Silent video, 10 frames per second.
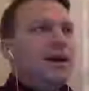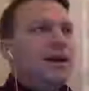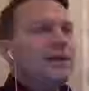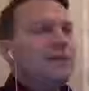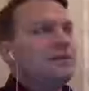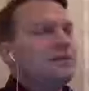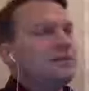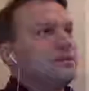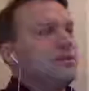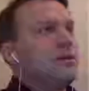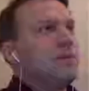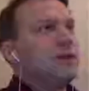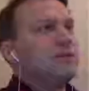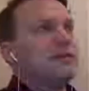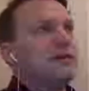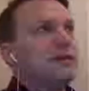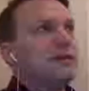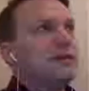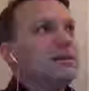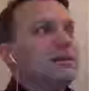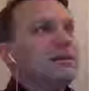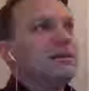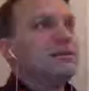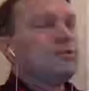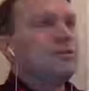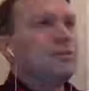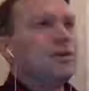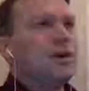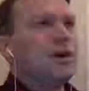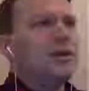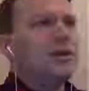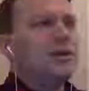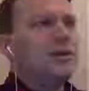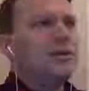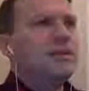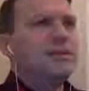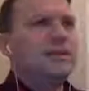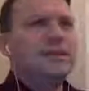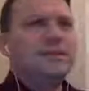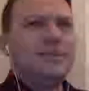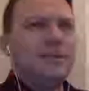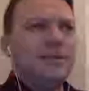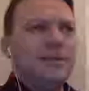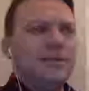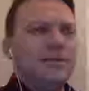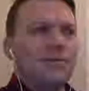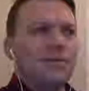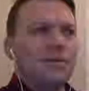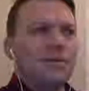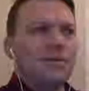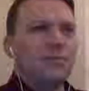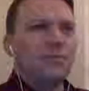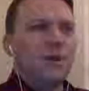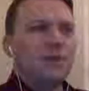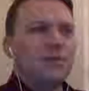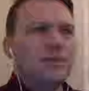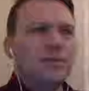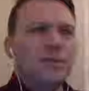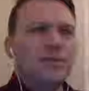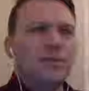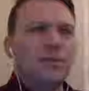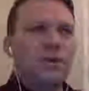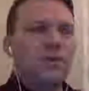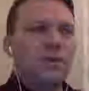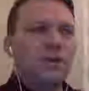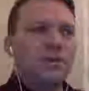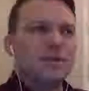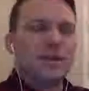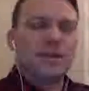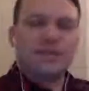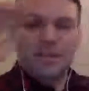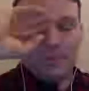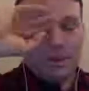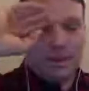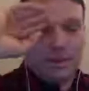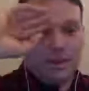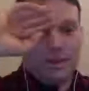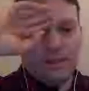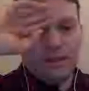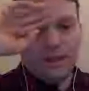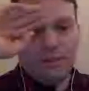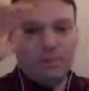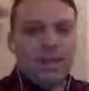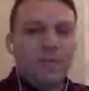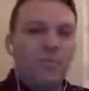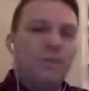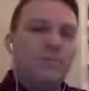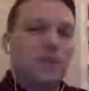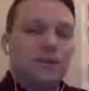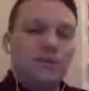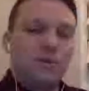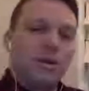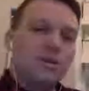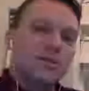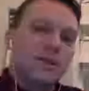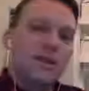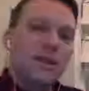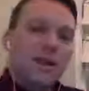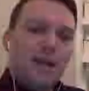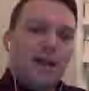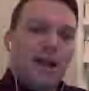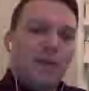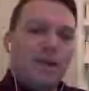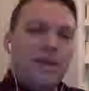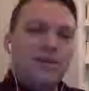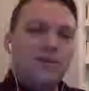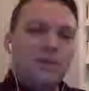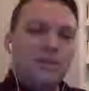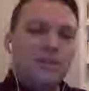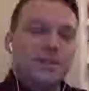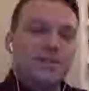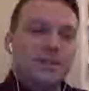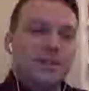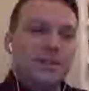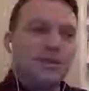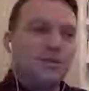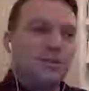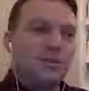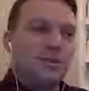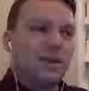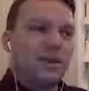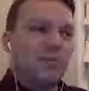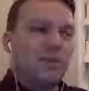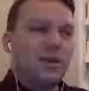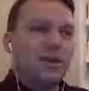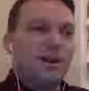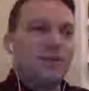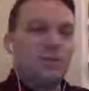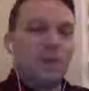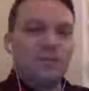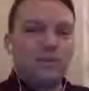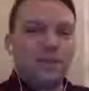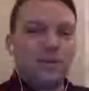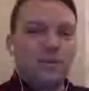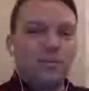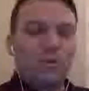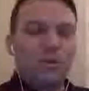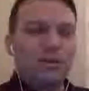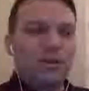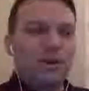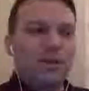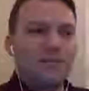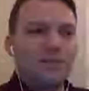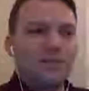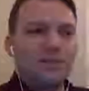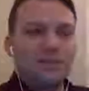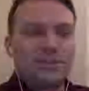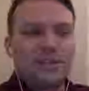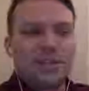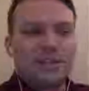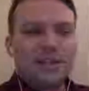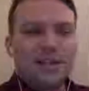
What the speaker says: I guess this is going back to DrupalCon DC or Boston. I'm not sure where it was, and I'll blame WebChick for it, because I ran into an accessibility issue and I pointed it out to WebChick at one point at the conference, and she said,